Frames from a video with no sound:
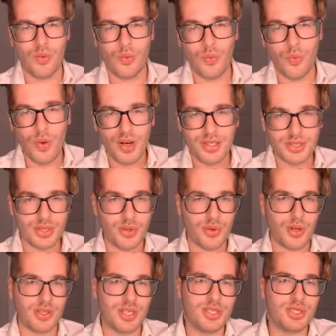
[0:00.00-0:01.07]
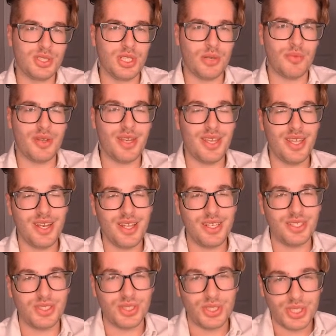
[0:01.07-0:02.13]
What is going on, ladies and gentlemen? It
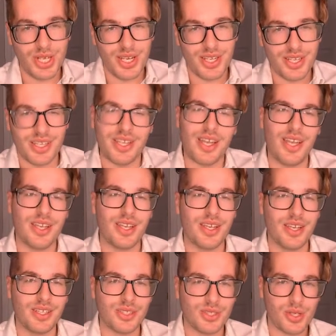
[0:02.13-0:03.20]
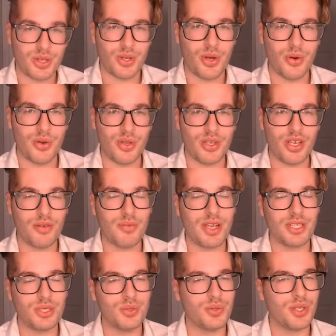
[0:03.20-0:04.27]
is Jake, aka StarCoding,
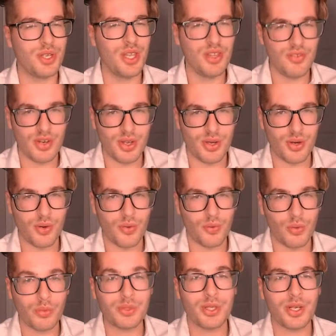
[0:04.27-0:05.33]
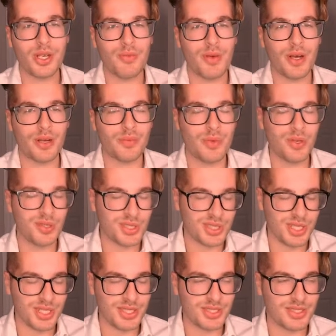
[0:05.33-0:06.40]
coming at you with another video where we're talking about computer
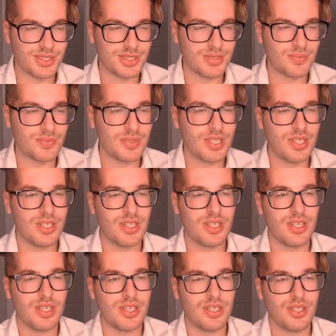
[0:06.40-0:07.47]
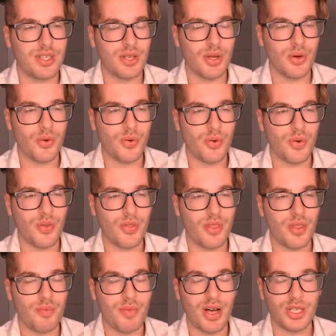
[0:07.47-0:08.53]
science. You know,
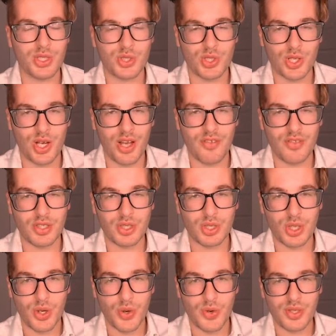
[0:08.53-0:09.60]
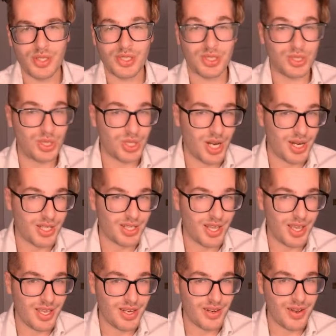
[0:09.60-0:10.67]
the mantra of the show is shining
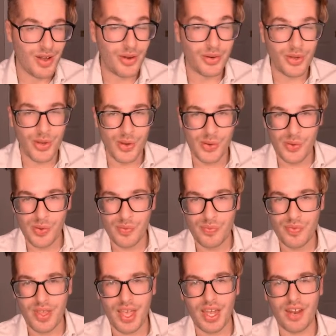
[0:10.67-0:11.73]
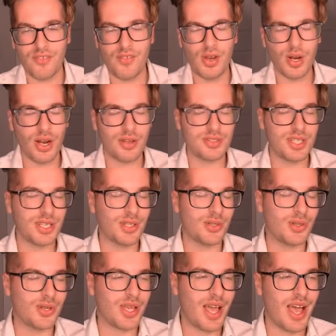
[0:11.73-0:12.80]
light on code, and I figured I'd take a
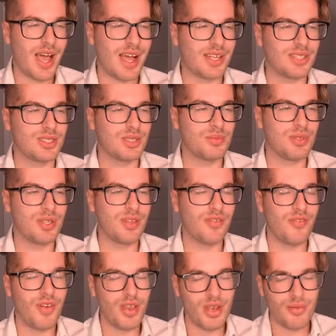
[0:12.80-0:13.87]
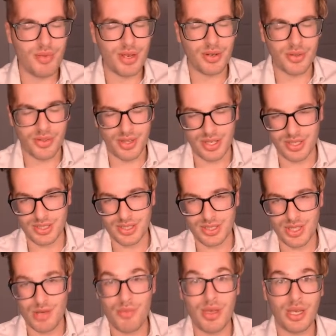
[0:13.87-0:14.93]
look at some of the fundamental
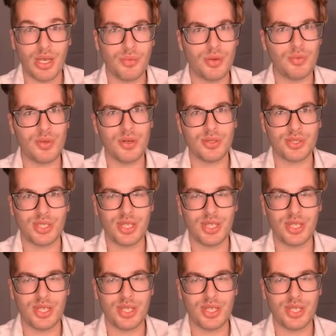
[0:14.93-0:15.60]
things that make up computer